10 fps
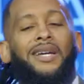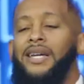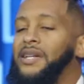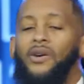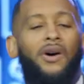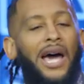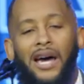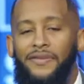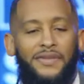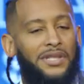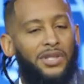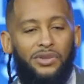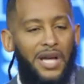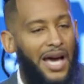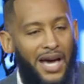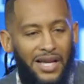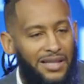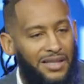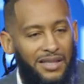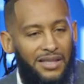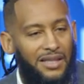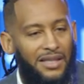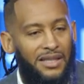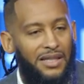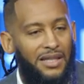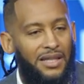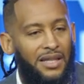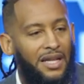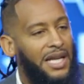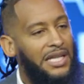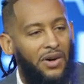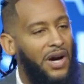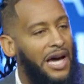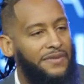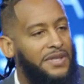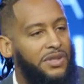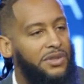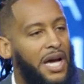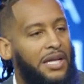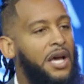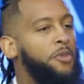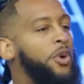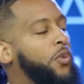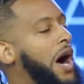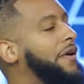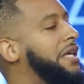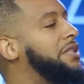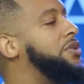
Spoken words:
He don't have to do that. He don't have to do that. But while he